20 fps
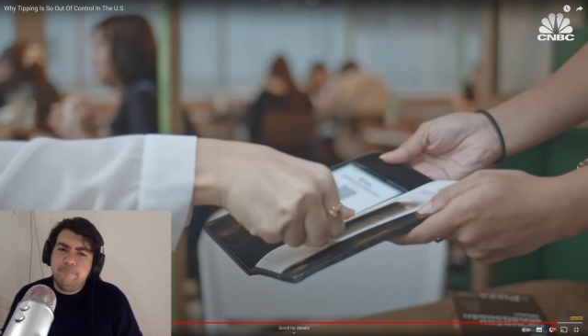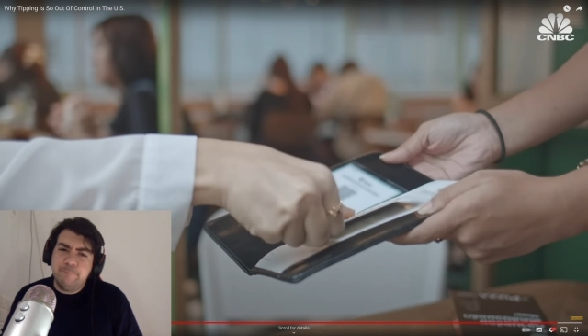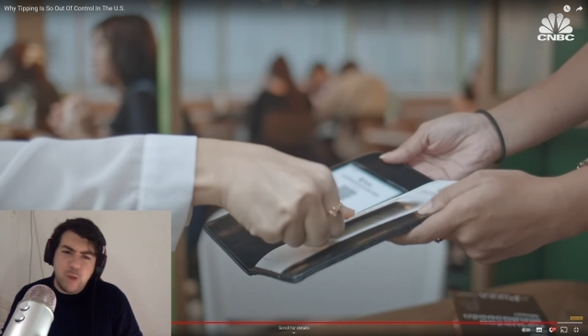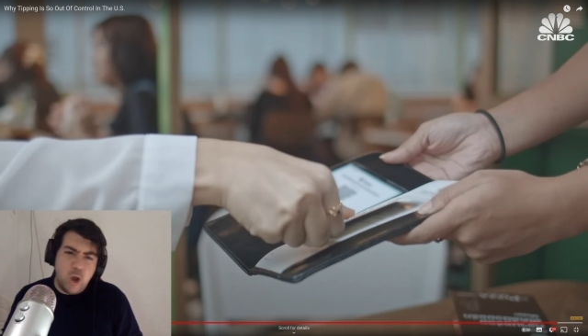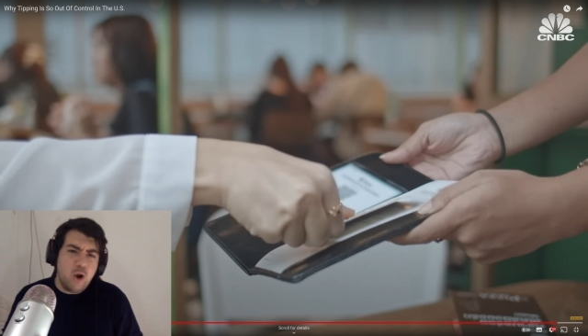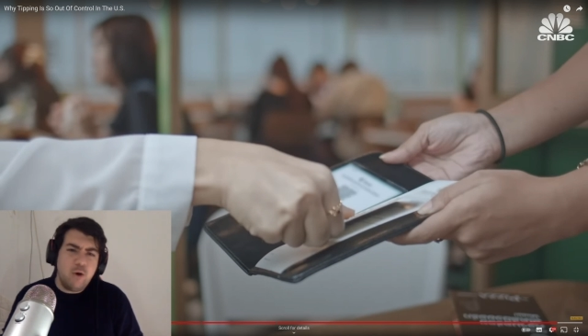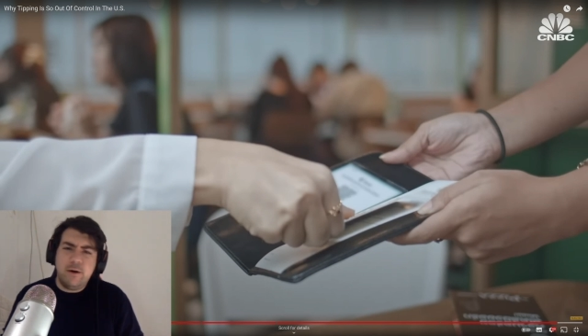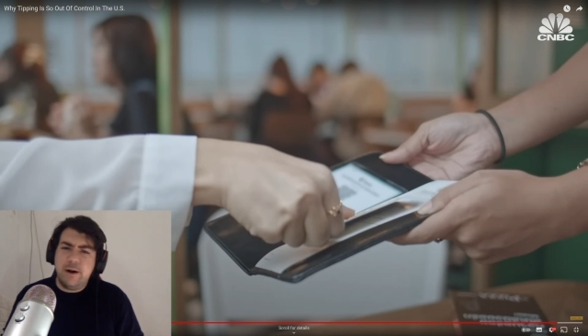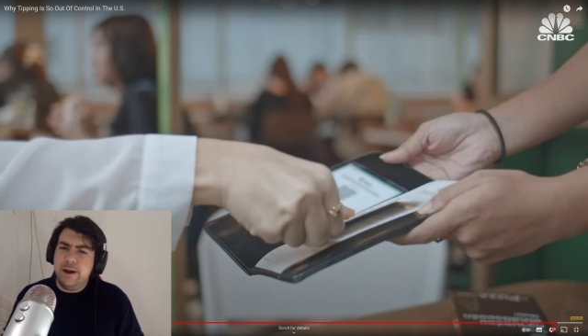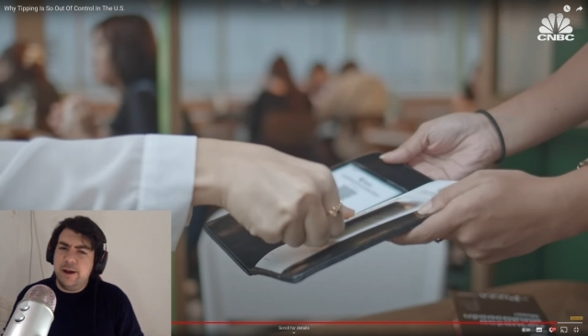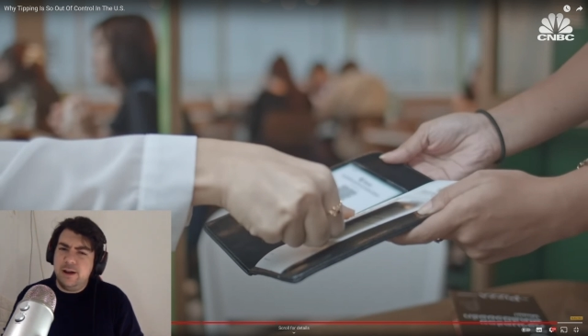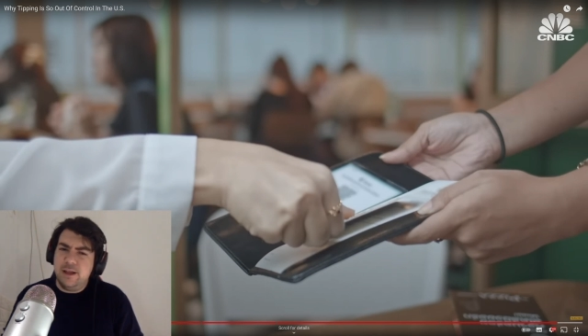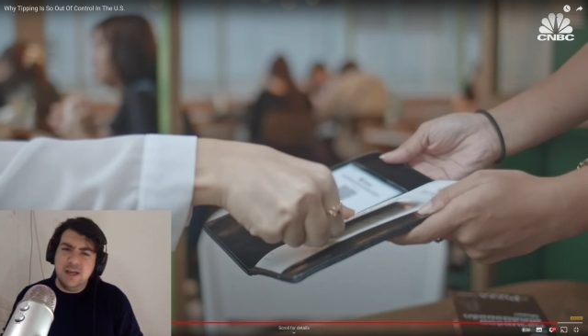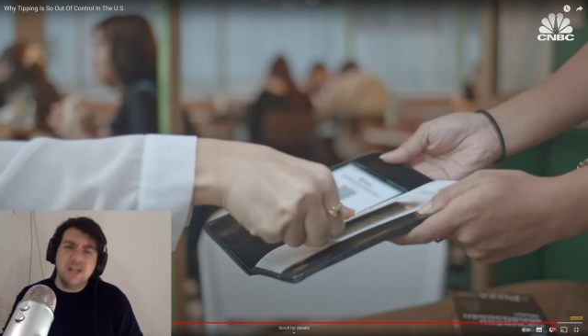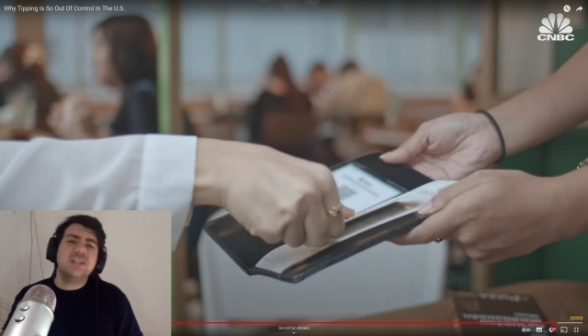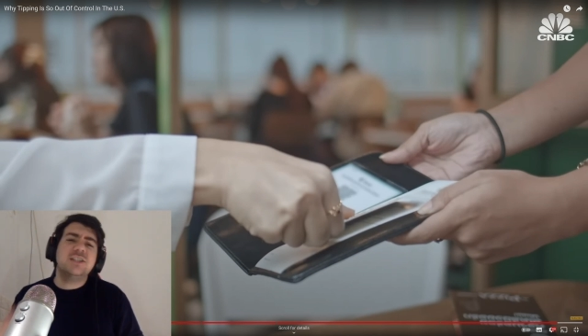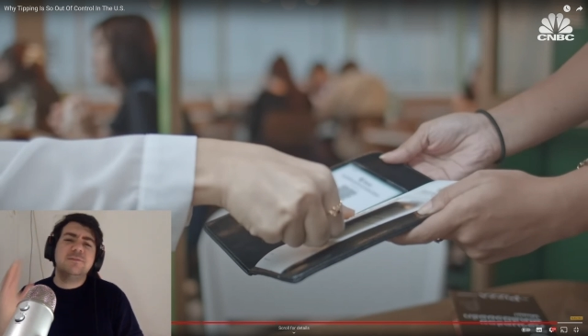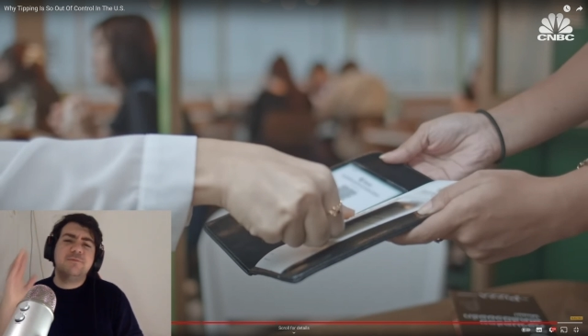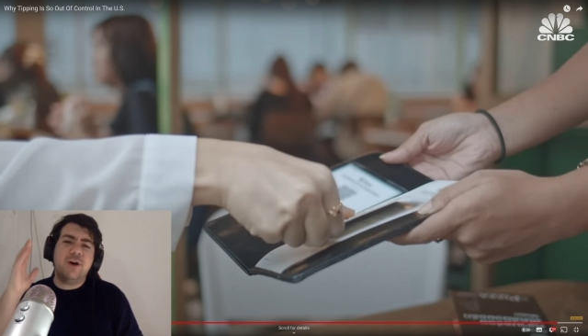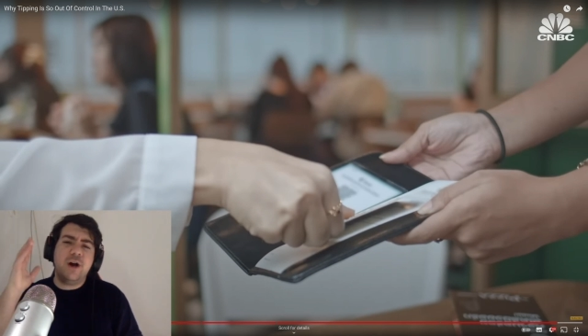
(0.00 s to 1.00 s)
all right,
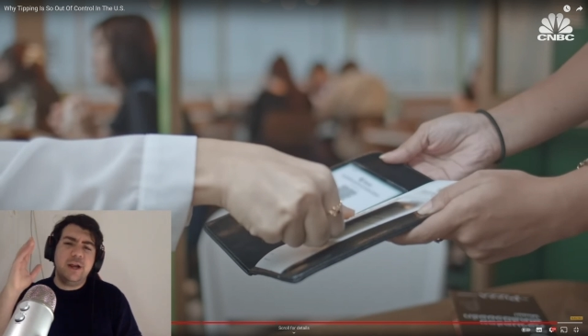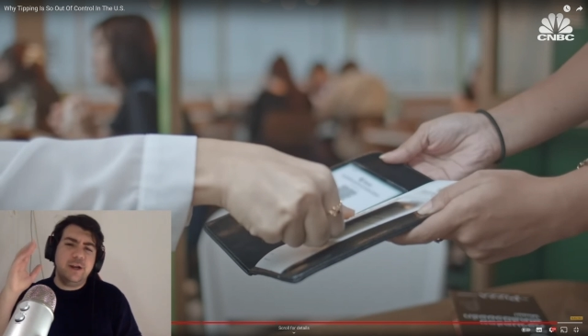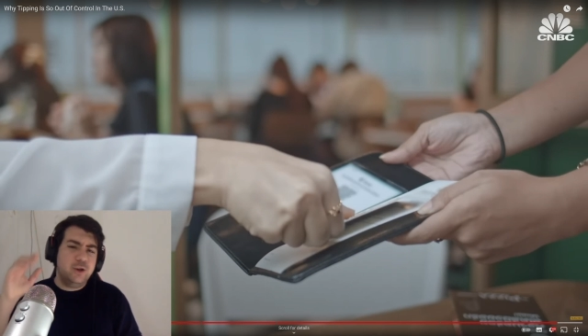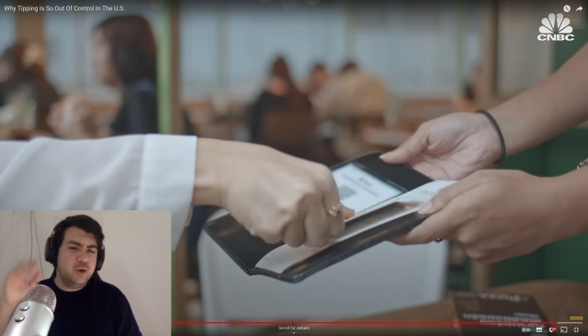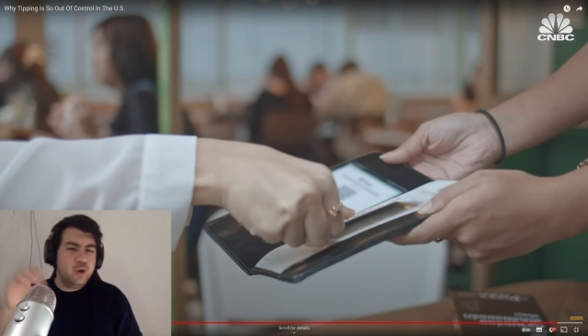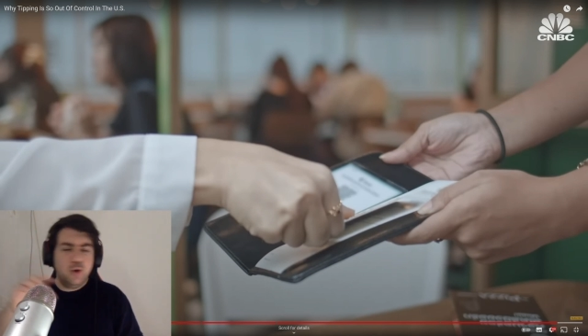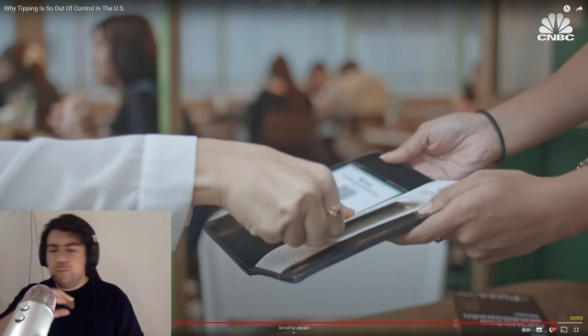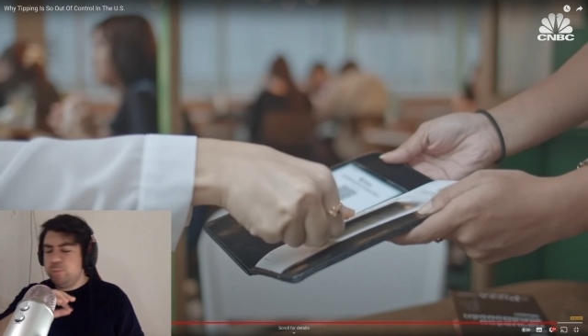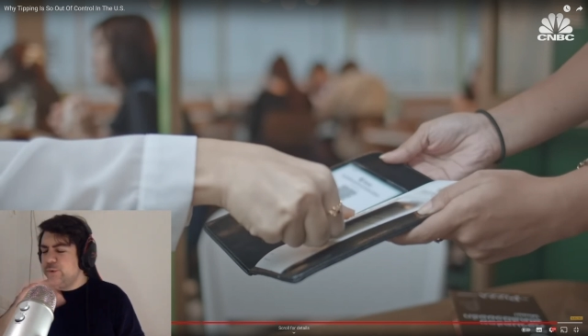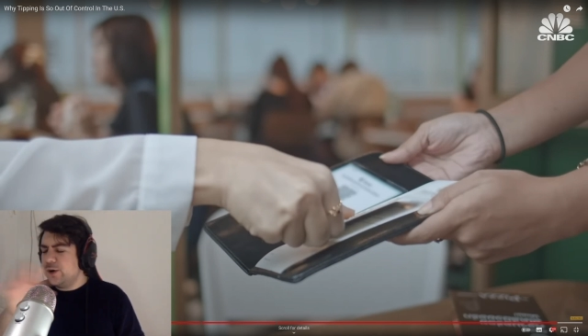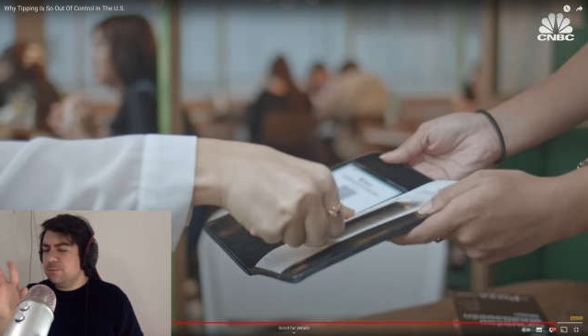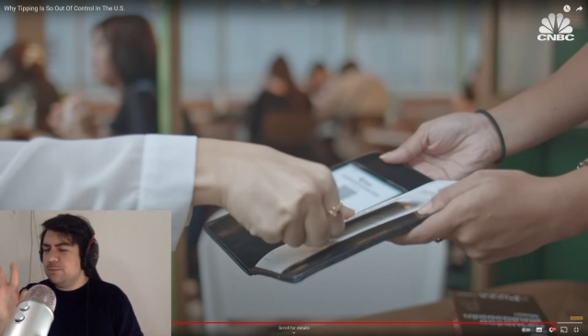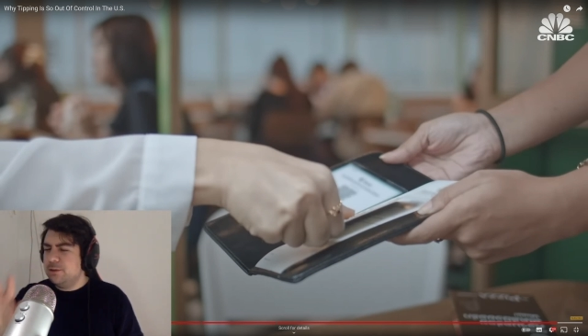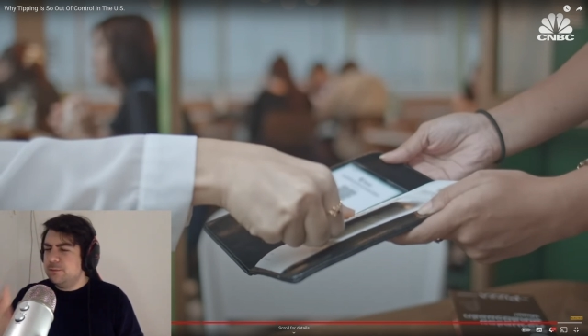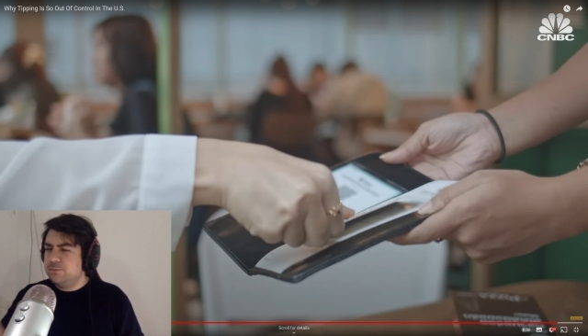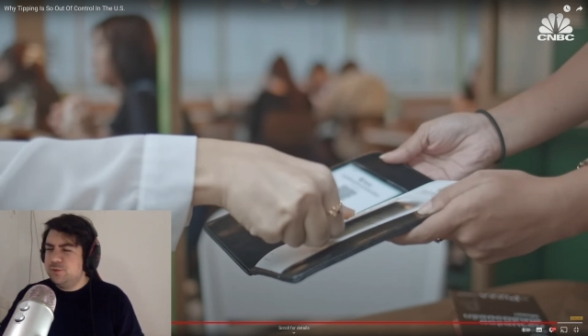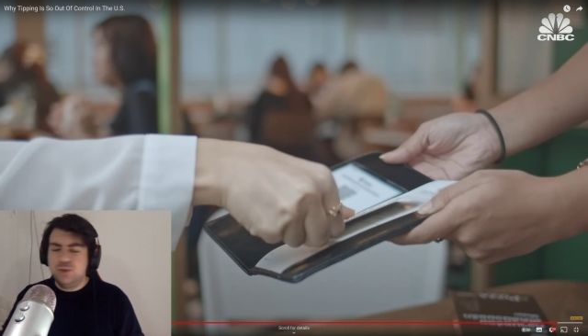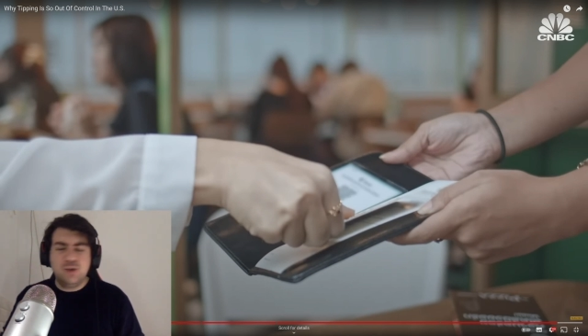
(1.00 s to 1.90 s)
it's fine, no problem.